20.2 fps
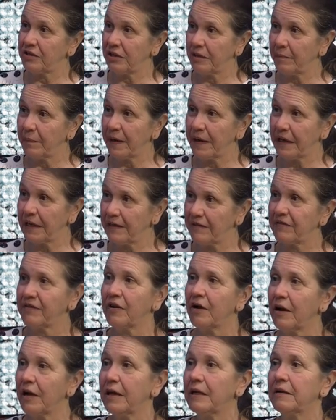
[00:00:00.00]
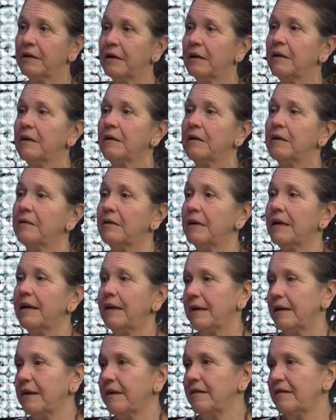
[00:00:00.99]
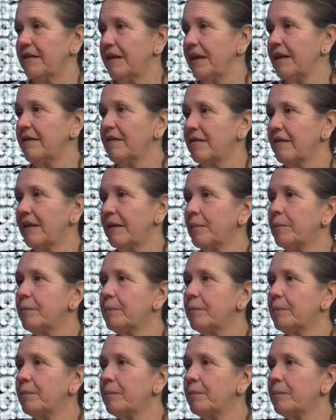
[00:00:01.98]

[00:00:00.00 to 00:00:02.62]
but it's not. It's like